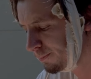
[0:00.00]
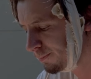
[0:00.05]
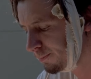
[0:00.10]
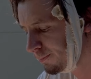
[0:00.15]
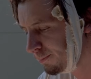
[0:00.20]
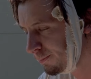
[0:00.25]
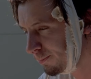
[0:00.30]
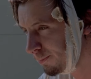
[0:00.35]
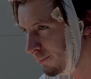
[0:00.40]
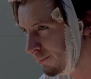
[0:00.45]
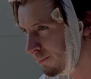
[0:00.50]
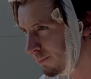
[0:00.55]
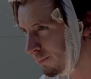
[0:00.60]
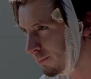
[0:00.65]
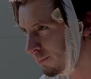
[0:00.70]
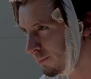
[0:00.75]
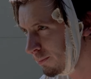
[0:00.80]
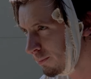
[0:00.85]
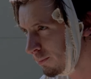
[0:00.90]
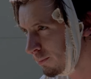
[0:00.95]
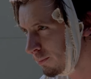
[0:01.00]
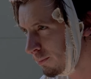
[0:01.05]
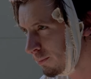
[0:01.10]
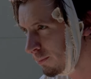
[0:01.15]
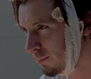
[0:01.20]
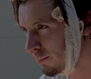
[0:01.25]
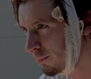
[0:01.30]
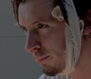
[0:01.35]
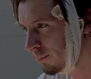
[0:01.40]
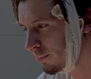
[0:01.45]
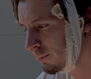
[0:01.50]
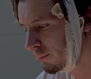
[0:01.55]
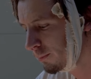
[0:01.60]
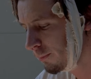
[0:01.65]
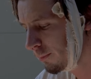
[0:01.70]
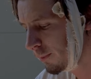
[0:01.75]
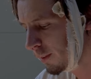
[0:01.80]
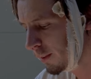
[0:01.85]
Nobody speaks.